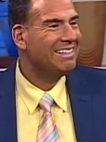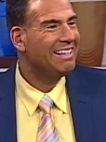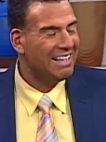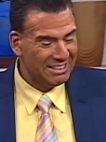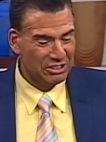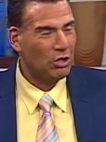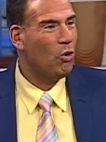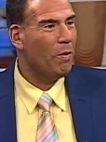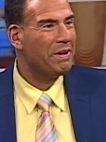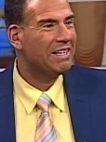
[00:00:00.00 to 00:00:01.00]
And it's
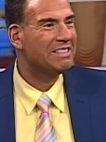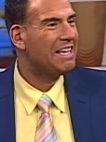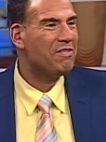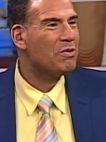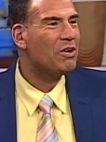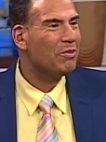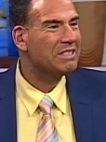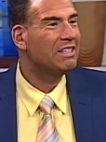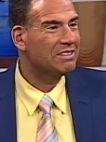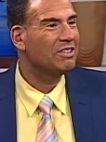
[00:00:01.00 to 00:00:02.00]
cool because everyone always
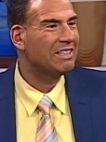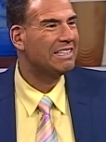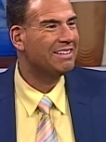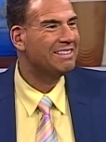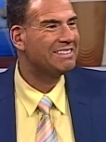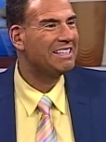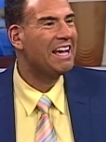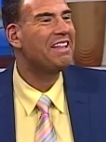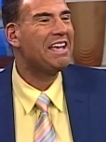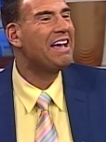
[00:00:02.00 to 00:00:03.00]
likes to look at that list, and
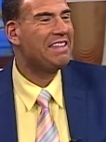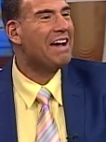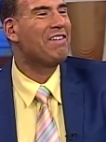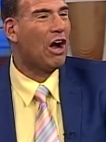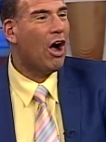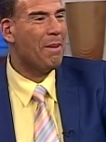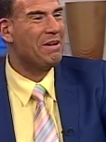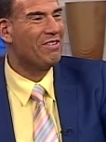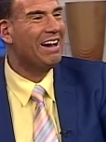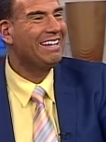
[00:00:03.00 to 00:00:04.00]
they have a comment,
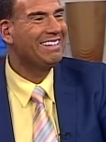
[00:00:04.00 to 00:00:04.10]
right?